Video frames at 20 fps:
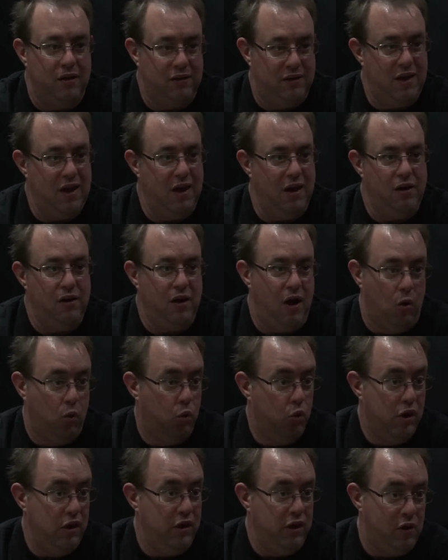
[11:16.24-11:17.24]
get a
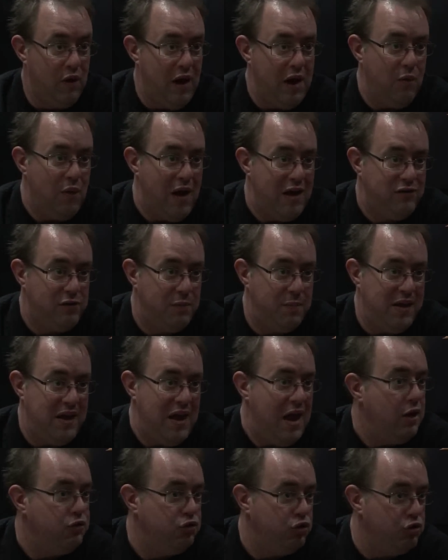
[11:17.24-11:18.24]
really great
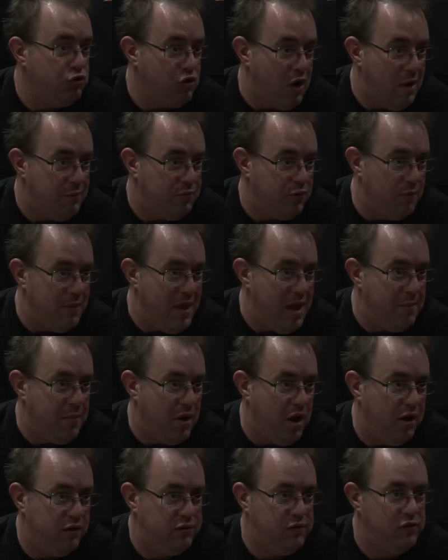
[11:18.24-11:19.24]
recipe as your drop from that
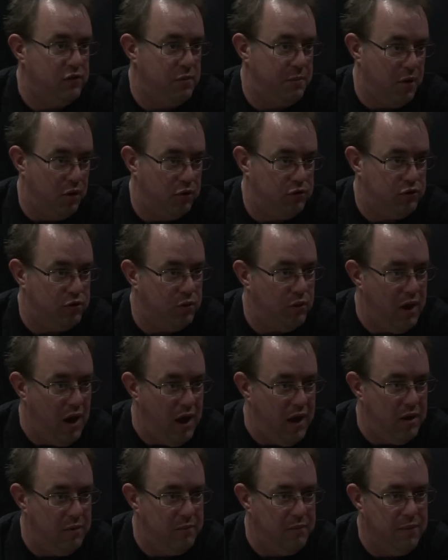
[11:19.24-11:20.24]
boss, as opposed to an
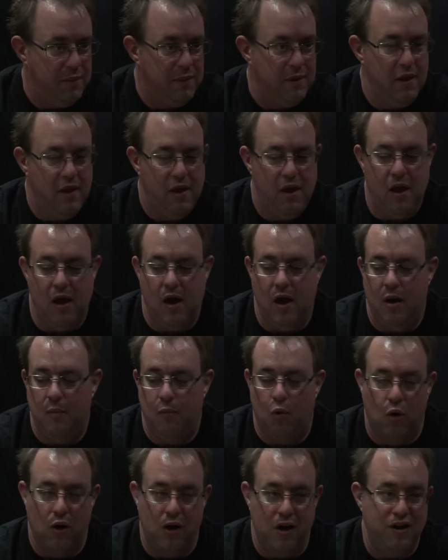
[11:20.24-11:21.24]

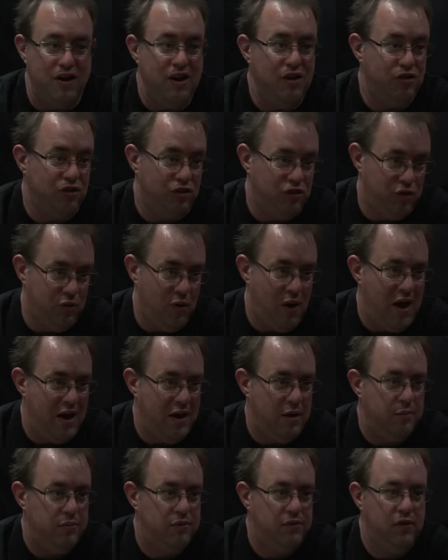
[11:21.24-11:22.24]
item, or in addition to
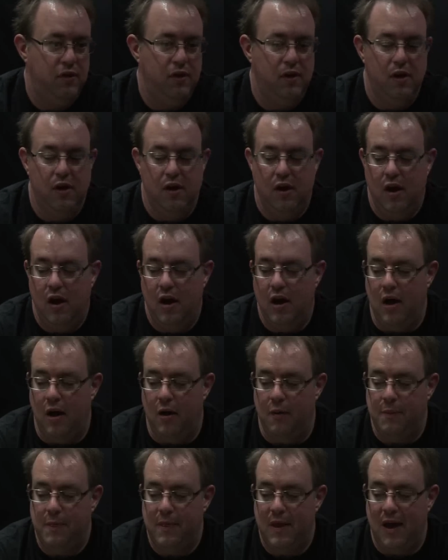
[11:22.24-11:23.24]
items.
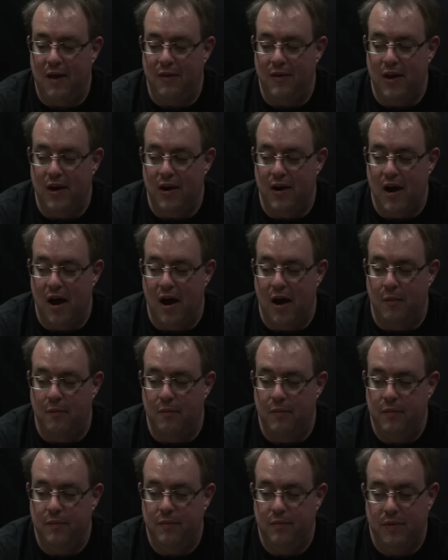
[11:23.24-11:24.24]
And then,
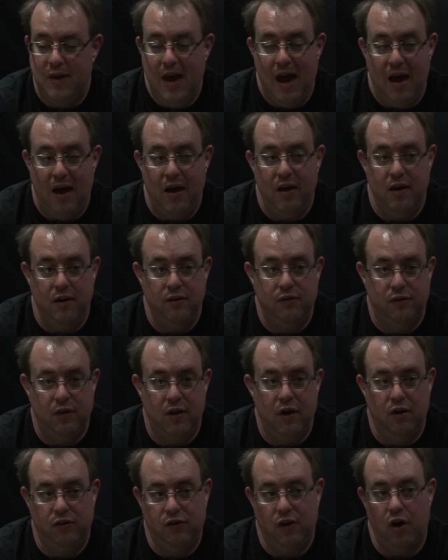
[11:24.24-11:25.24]
yeah, it
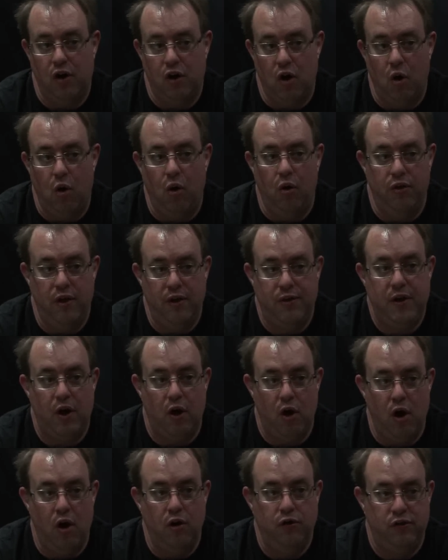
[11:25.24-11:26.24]
is our goal that
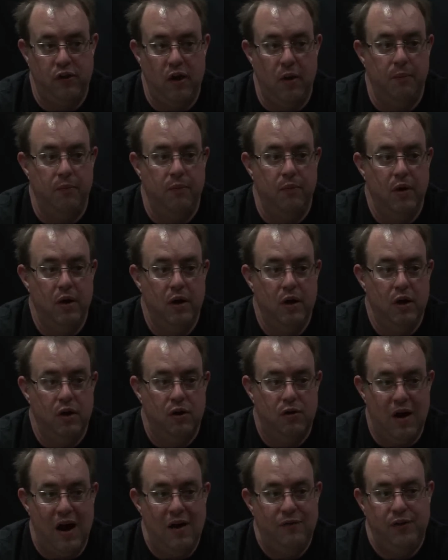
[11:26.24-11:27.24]
there are some
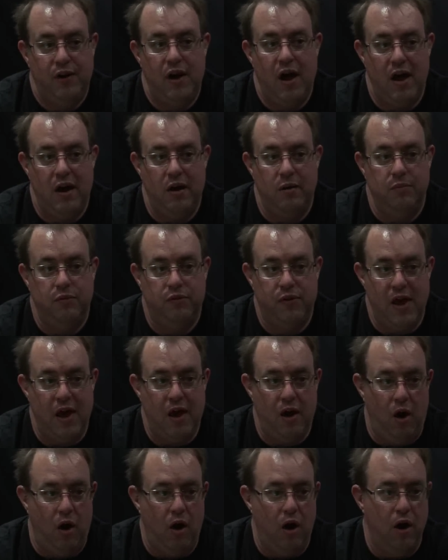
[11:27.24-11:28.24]
crafted items
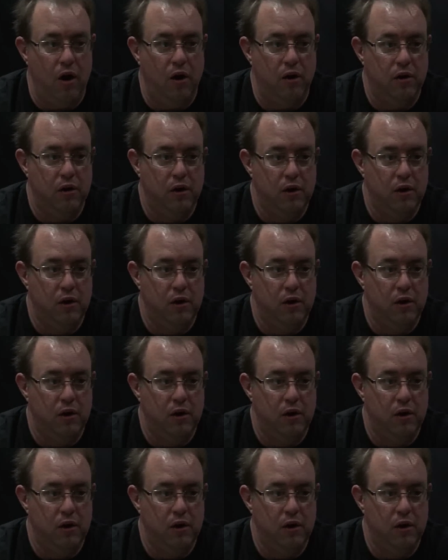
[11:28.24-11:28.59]
that are